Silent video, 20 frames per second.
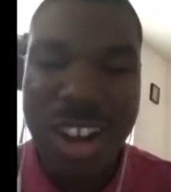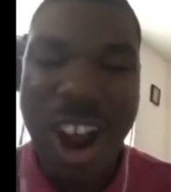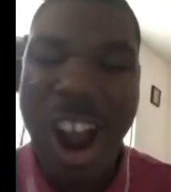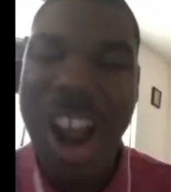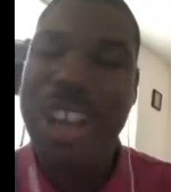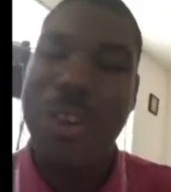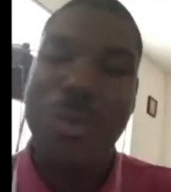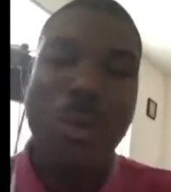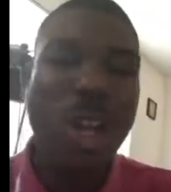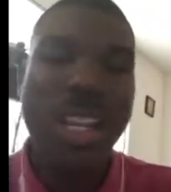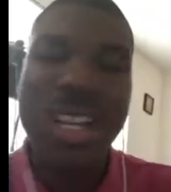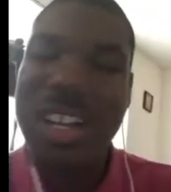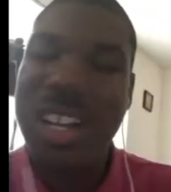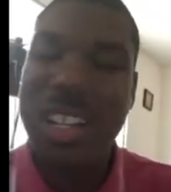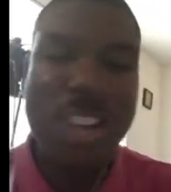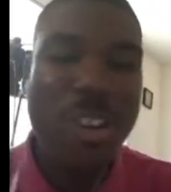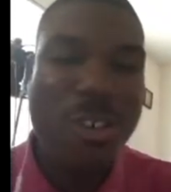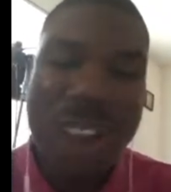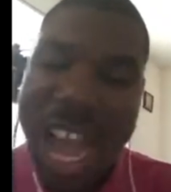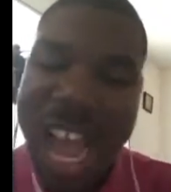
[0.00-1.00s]
Are you willing to
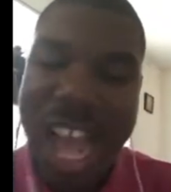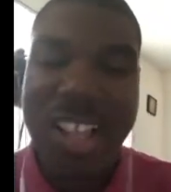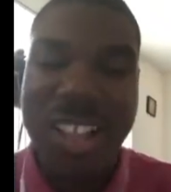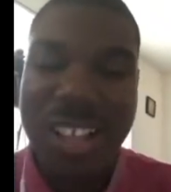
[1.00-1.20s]
do that?